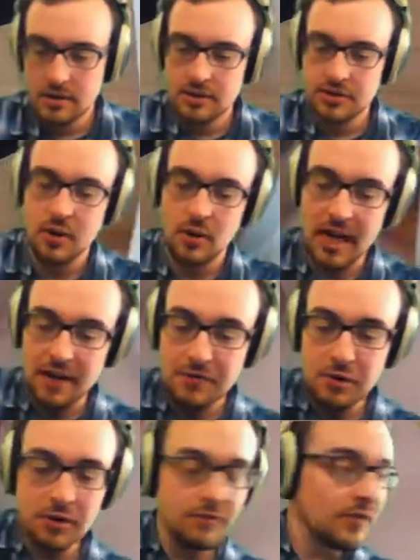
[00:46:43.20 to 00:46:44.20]
So if
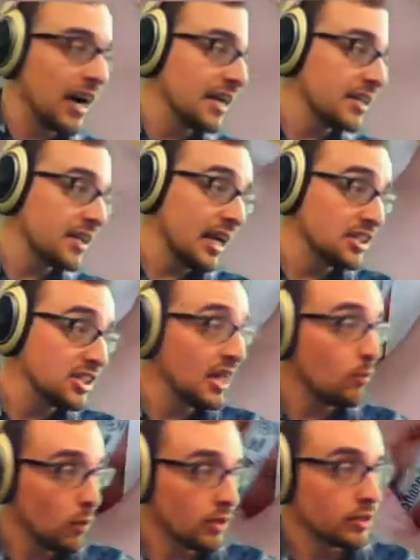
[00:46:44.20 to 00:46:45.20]
you can find a case
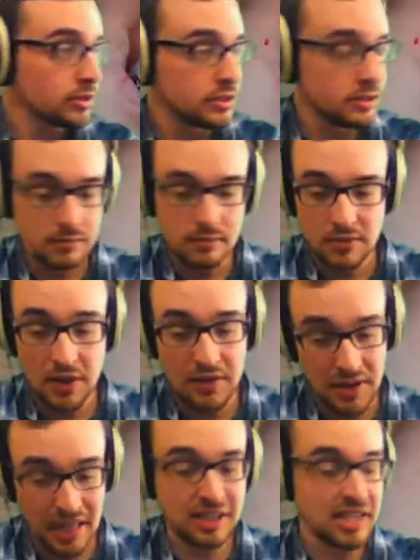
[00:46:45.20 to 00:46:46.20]
that works, then
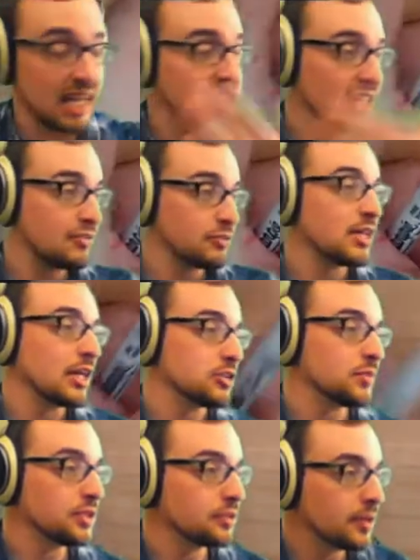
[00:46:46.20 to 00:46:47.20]
the next case after that
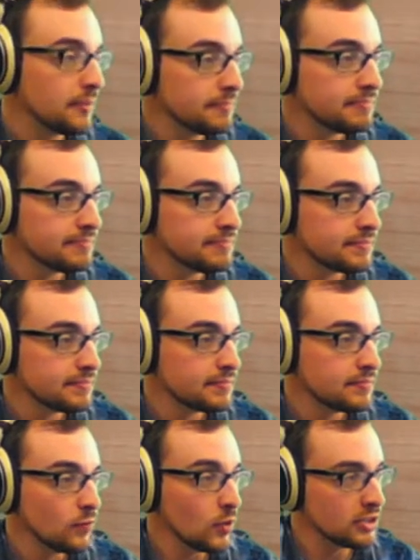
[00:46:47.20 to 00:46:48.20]
should be true.
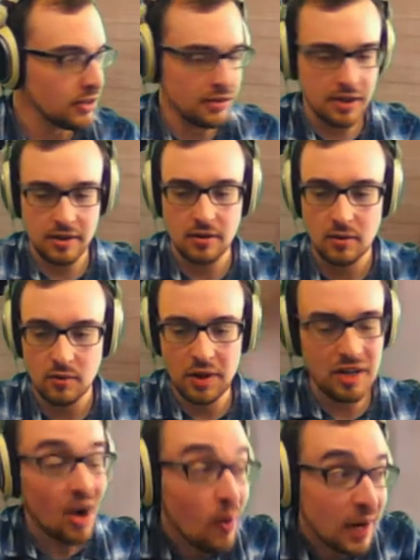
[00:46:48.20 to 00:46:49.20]
Well, here's the thing. We
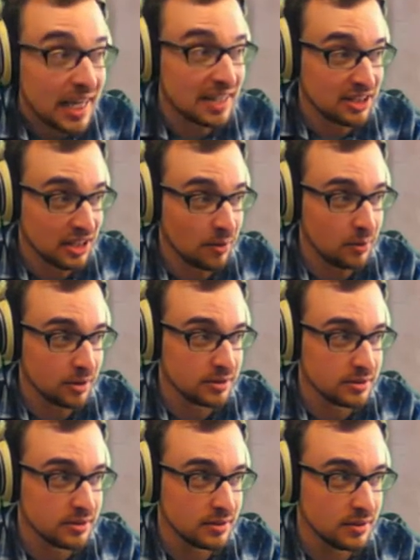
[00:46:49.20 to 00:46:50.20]
know a case that
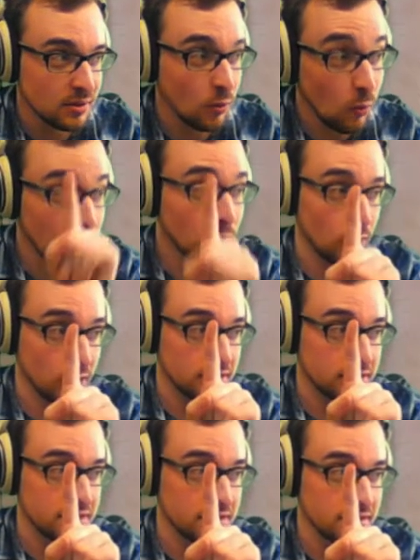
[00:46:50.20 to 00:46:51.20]
works. 1
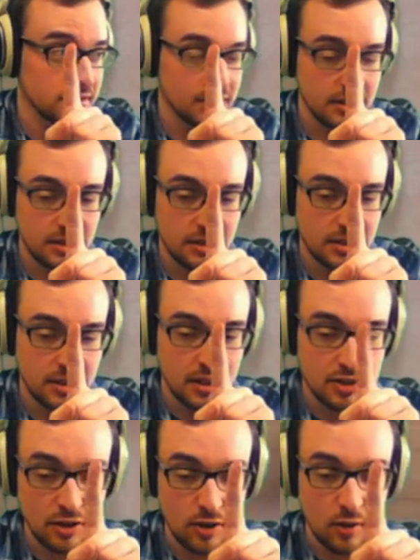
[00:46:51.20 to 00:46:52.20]
works.
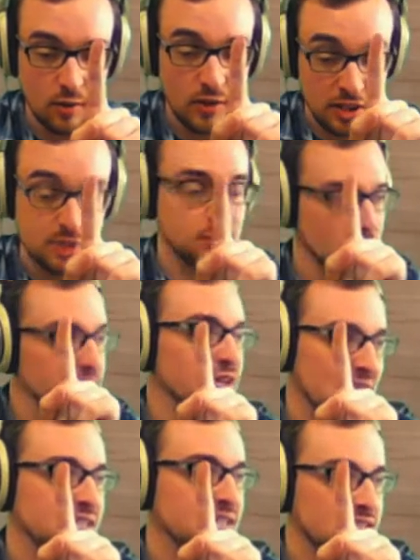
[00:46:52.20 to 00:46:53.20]
So we just proved the
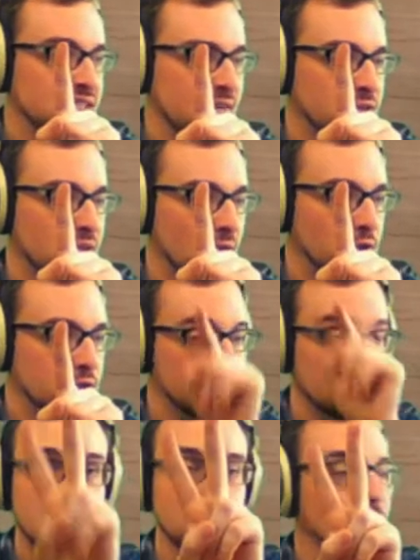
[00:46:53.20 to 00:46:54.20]
next case after that works.
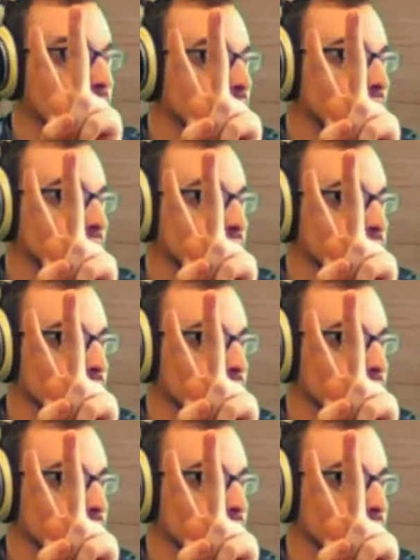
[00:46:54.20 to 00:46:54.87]
So 2 works.